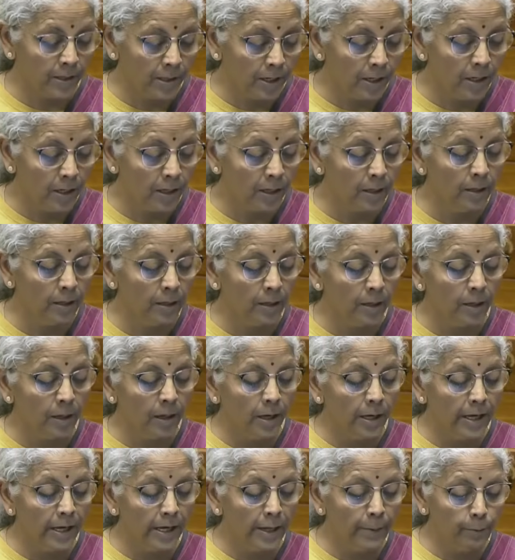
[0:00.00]
Here,
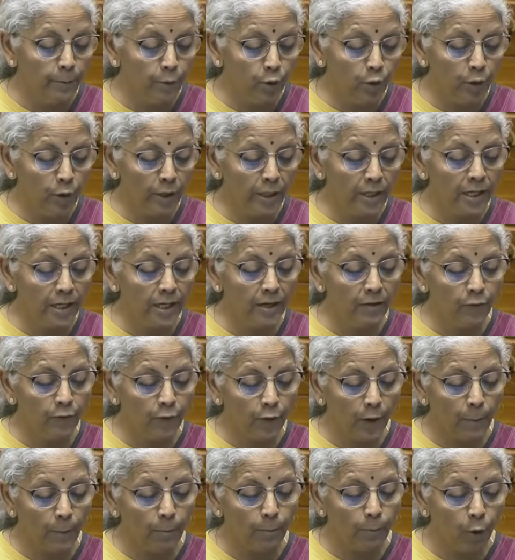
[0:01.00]

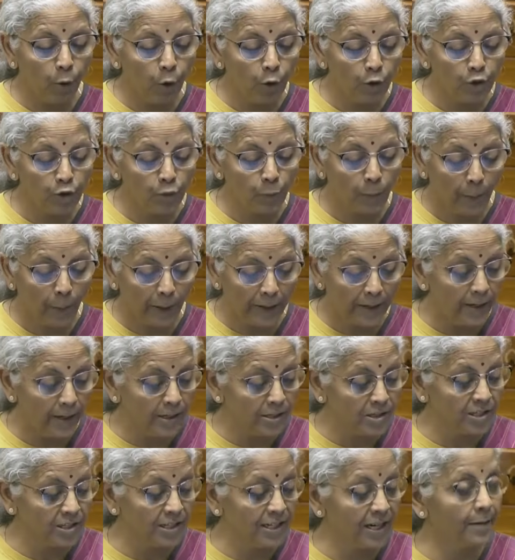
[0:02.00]
immunity from both
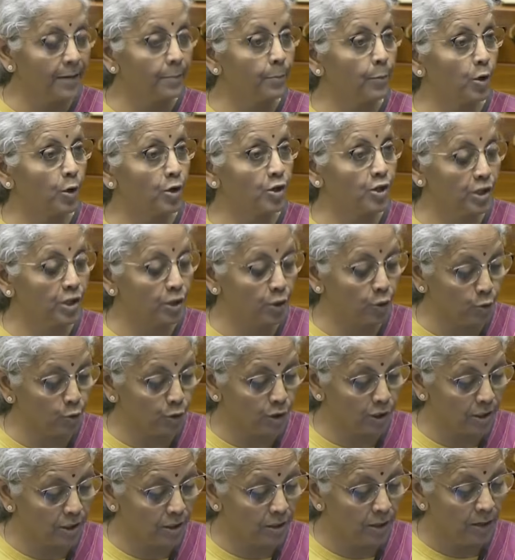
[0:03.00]
penalty and
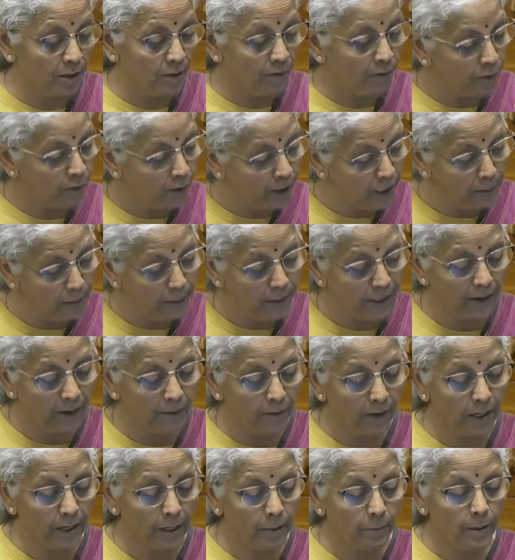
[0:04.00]
prosecution will
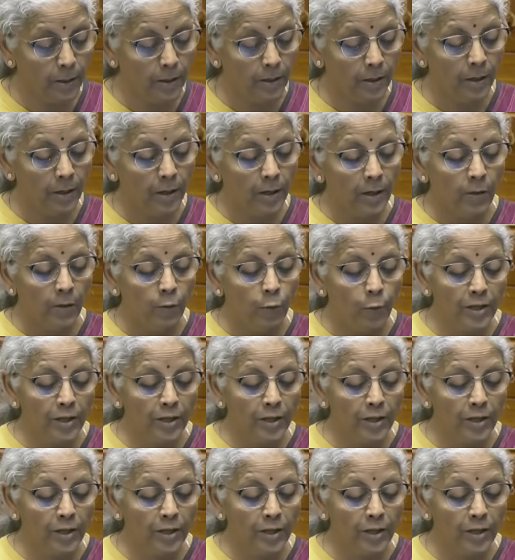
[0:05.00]
be available